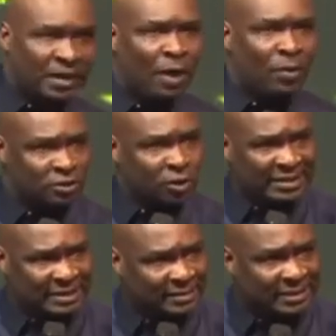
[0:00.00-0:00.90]
was not
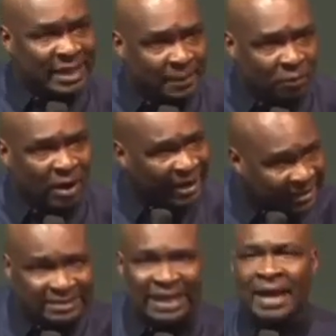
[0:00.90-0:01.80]
stable at
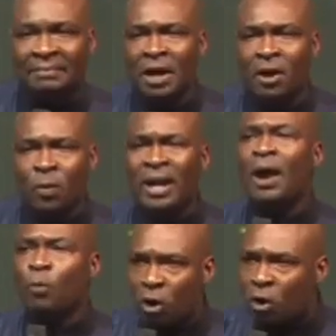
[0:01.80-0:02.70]
that time. When I
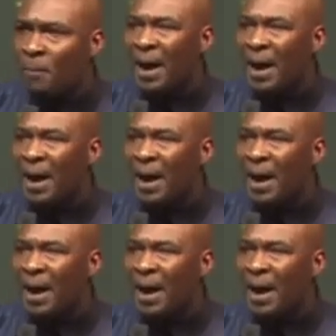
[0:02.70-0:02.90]
woke up, I